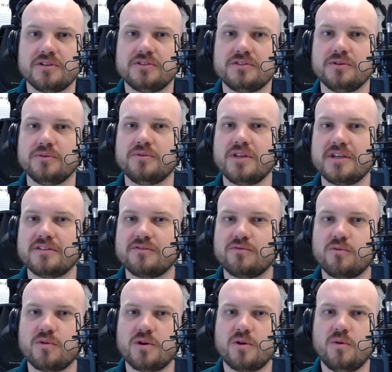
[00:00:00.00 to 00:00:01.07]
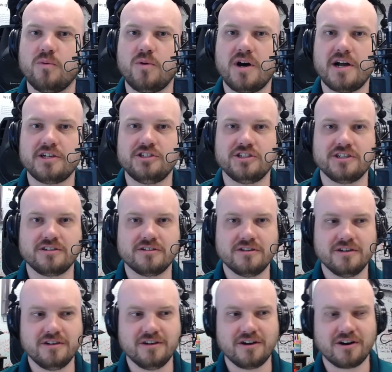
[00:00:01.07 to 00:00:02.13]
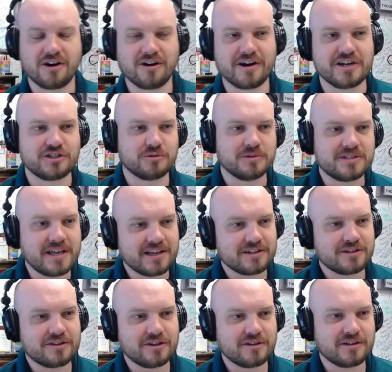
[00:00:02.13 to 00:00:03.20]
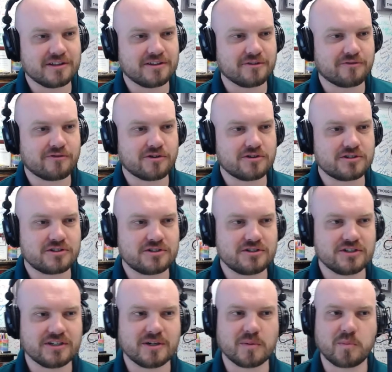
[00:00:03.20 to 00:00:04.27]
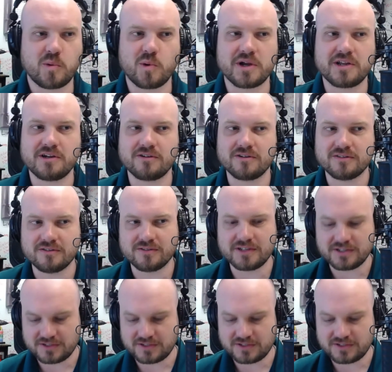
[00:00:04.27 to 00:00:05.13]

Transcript: So thanks for watching. All right, should we take it to the first point here on the list?